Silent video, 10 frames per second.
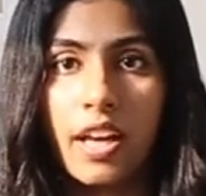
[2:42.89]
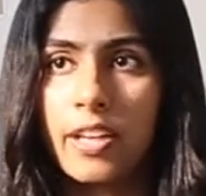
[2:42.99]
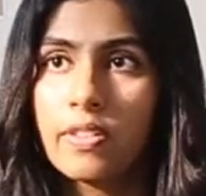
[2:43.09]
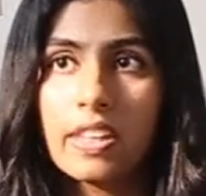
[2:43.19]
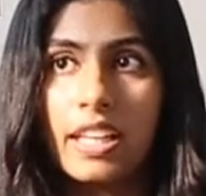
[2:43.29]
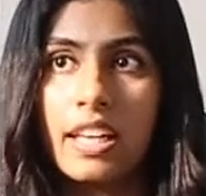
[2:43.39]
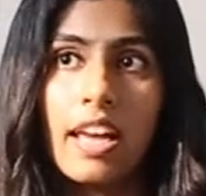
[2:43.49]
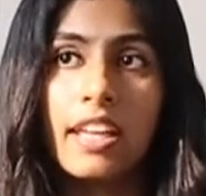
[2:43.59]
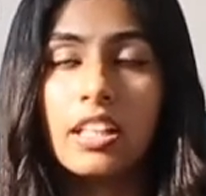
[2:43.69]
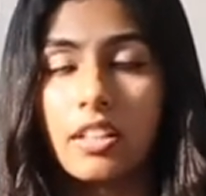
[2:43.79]
I don't think in
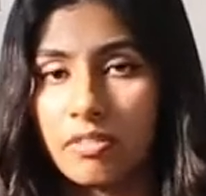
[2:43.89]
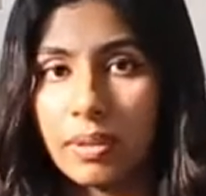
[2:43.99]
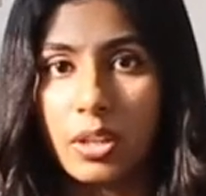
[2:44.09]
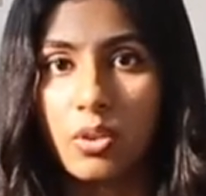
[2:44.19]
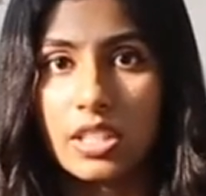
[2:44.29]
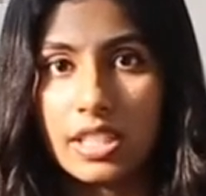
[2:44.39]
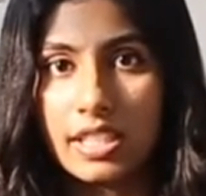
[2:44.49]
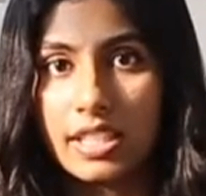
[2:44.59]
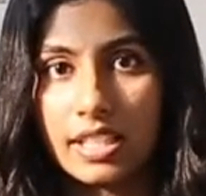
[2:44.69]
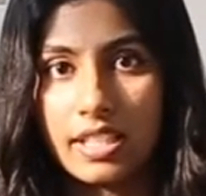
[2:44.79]
any of my
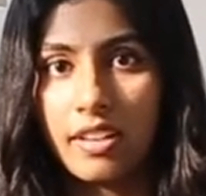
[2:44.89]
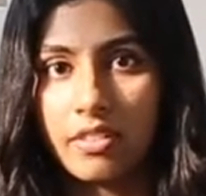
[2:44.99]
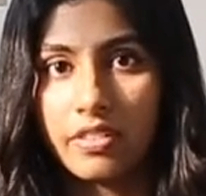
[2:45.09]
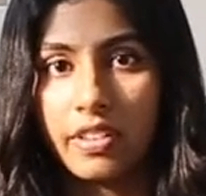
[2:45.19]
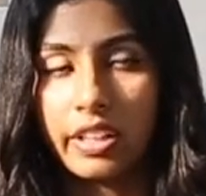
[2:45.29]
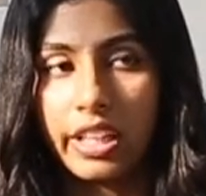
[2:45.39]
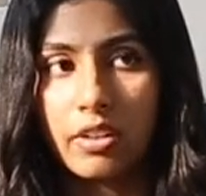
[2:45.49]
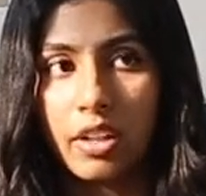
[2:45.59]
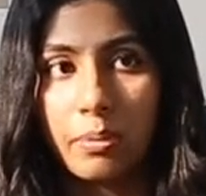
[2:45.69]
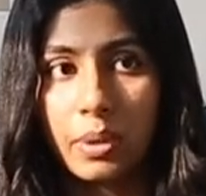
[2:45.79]
courses has it ever felt like
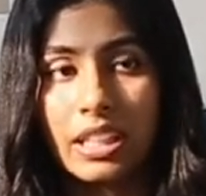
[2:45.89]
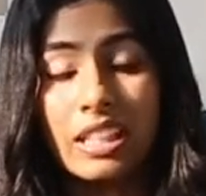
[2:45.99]
grunt work.